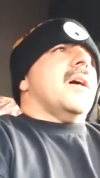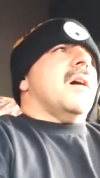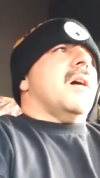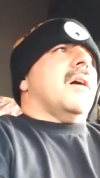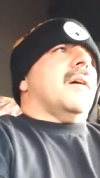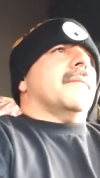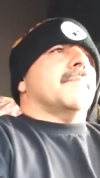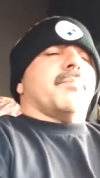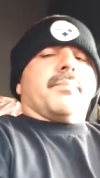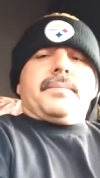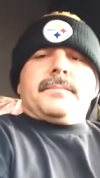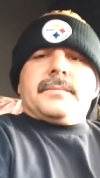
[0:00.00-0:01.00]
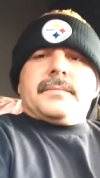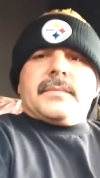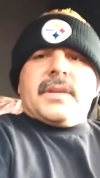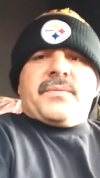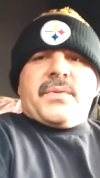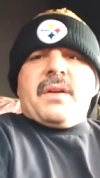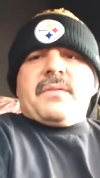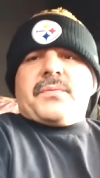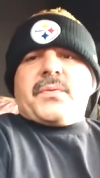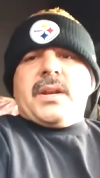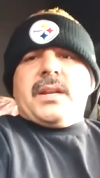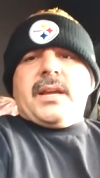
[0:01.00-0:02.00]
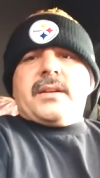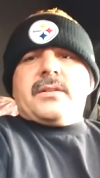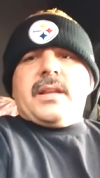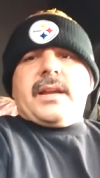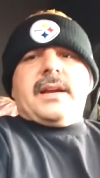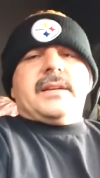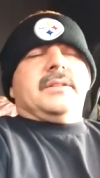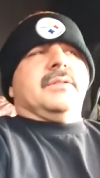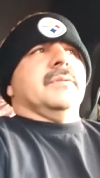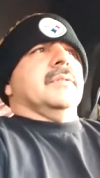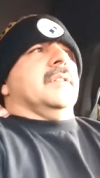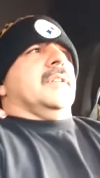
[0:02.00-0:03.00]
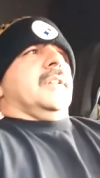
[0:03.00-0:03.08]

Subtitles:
Uh, if you have a Freghtliner like I do,